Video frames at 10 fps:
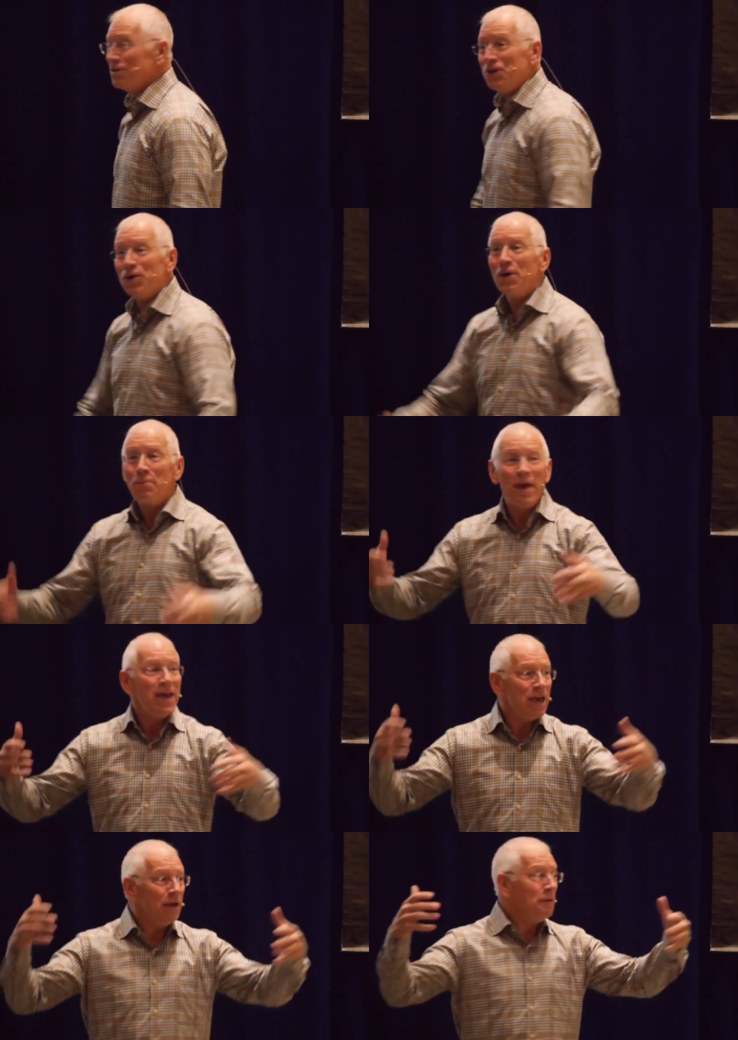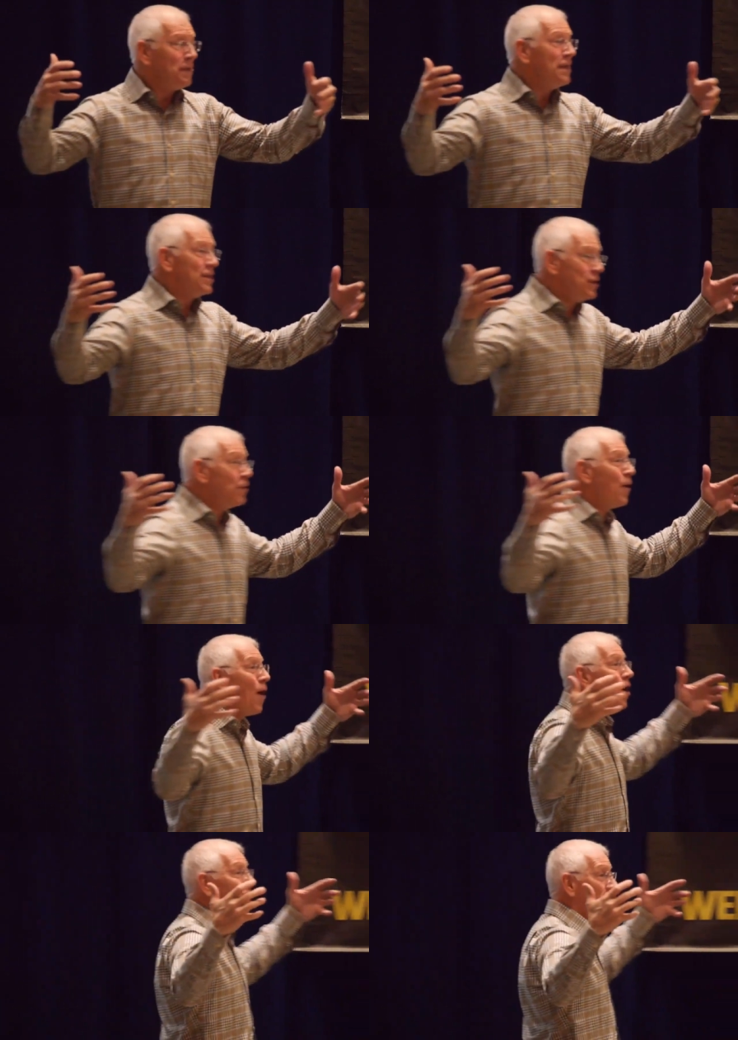You, it, you
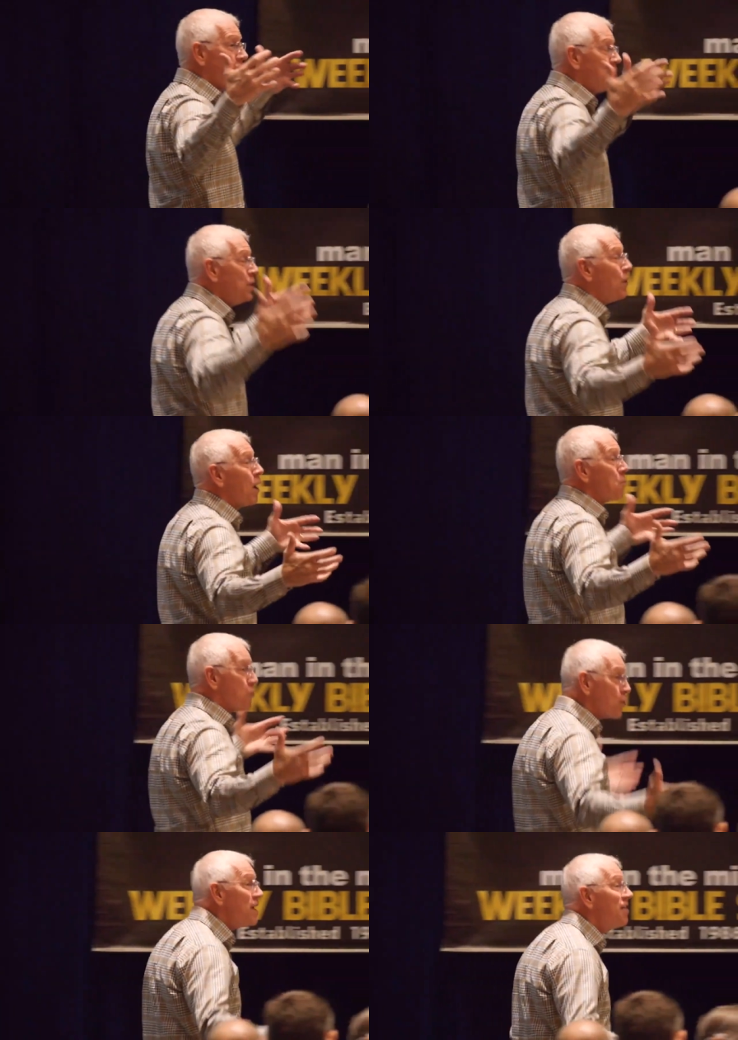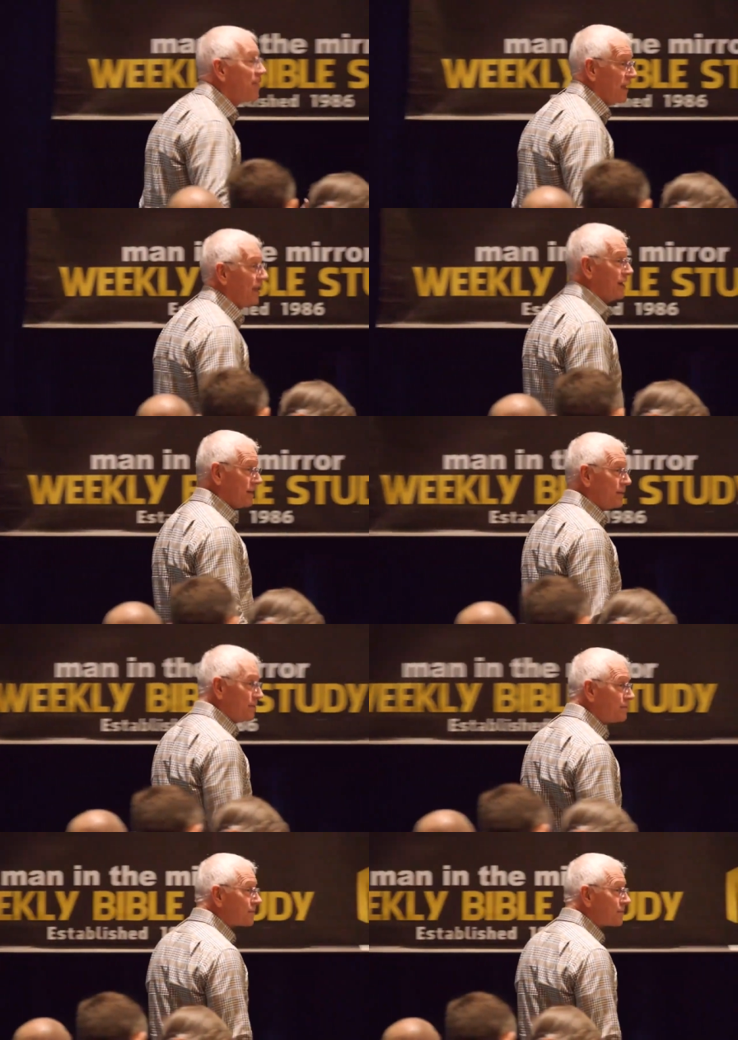are, if you are breathing,